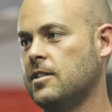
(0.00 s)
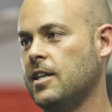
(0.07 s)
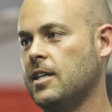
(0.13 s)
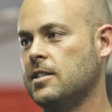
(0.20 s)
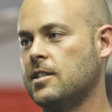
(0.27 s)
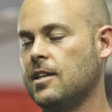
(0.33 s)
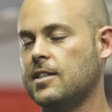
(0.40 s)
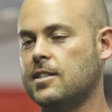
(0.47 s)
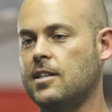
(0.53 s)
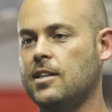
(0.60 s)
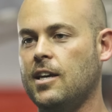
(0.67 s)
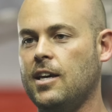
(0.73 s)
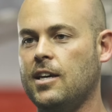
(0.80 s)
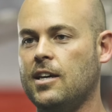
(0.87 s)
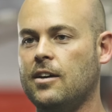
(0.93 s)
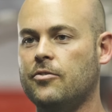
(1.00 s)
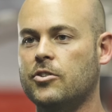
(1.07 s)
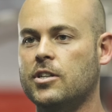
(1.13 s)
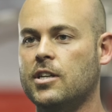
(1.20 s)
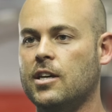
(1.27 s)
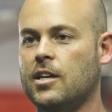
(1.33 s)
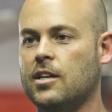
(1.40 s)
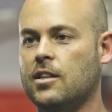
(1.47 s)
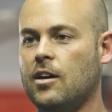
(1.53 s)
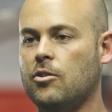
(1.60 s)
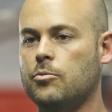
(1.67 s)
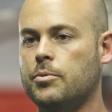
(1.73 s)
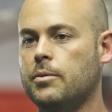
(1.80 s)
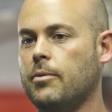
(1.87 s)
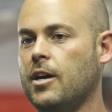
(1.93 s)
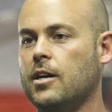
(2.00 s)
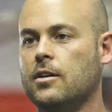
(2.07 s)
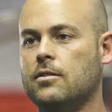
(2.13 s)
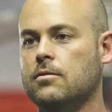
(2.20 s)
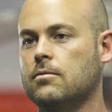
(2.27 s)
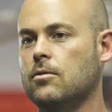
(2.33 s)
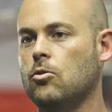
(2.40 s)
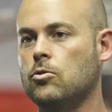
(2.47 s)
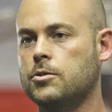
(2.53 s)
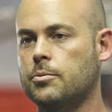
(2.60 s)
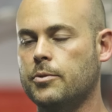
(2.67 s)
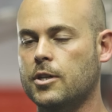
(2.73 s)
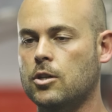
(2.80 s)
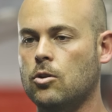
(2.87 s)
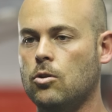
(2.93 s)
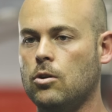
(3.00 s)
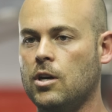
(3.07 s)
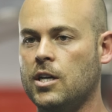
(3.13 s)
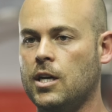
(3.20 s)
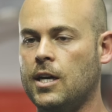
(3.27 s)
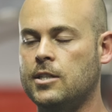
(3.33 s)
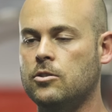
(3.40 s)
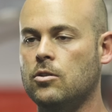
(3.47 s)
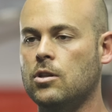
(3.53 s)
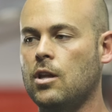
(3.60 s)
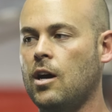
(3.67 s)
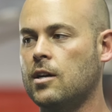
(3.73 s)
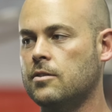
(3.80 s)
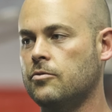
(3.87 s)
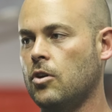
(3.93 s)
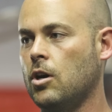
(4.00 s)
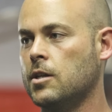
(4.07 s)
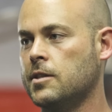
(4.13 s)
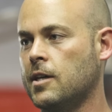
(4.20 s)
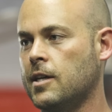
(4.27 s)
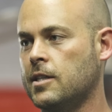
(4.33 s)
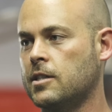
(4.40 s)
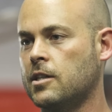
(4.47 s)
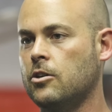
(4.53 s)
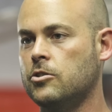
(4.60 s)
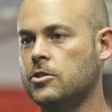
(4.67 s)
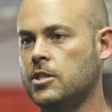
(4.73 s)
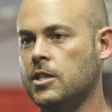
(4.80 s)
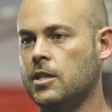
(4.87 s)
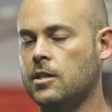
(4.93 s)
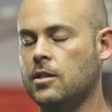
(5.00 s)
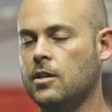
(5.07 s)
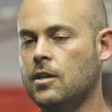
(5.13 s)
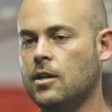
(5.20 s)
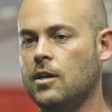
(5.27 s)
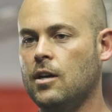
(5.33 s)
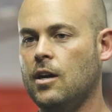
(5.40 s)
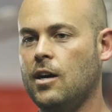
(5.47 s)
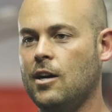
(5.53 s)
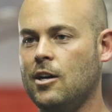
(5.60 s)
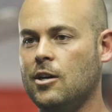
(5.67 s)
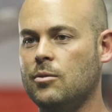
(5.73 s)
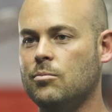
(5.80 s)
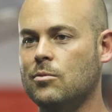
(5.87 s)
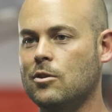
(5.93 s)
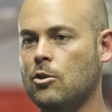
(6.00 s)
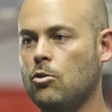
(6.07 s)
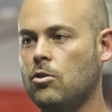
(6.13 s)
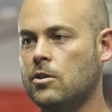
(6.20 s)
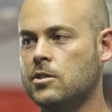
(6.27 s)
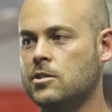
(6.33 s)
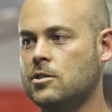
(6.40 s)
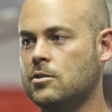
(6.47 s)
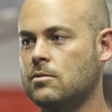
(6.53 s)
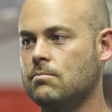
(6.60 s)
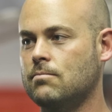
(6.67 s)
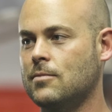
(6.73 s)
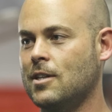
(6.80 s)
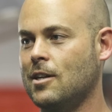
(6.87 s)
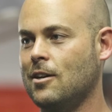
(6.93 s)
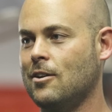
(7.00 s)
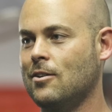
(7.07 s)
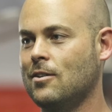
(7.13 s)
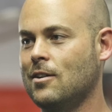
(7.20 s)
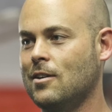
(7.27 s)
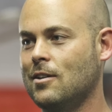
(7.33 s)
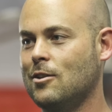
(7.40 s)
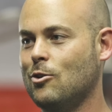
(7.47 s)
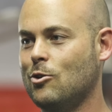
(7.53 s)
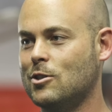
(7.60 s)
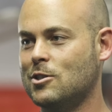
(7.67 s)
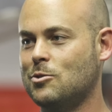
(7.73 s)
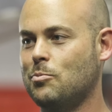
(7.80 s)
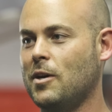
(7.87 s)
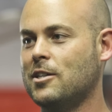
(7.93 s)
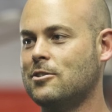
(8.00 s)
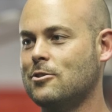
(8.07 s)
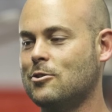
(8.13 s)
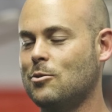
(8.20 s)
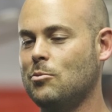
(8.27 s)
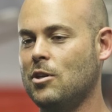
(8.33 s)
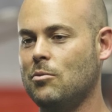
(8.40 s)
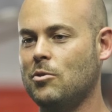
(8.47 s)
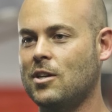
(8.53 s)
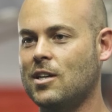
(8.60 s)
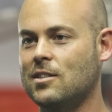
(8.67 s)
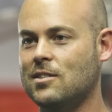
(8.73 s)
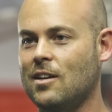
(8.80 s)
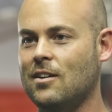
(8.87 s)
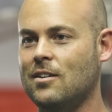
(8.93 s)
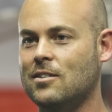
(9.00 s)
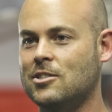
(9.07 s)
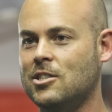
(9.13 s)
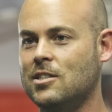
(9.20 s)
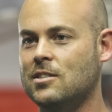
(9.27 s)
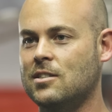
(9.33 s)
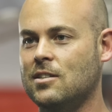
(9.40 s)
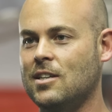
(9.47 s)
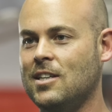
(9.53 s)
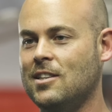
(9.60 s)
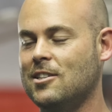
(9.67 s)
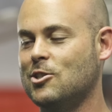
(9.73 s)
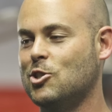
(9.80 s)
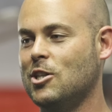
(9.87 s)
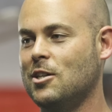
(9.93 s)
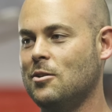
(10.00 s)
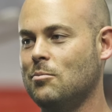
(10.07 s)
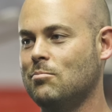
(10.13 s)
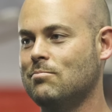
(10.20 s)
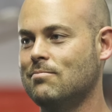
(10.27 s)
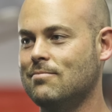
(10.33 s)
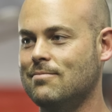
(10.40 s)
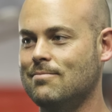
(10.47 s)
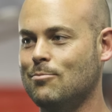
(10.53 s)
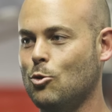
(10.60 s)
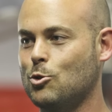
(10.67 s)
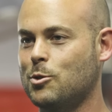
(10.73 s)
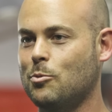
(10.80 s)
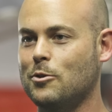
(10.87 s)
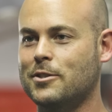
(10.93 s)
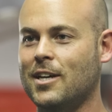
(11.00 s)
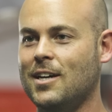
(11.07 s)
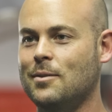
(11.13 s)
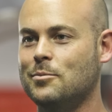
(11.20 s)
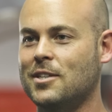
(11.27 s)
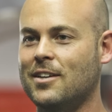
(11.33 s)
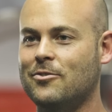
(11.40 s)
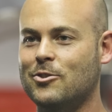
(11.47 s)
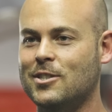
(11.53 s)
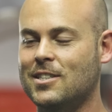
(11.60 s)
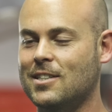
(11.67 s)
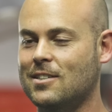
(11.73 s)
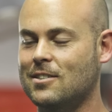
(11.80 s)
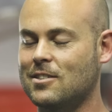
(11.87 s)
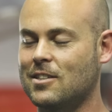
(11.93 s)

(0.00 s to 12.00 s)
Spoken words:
days like today every day, that would be my ultimate goal. I do a lot of online coaching. Lauren's special to me because she's in the gym multiple times every single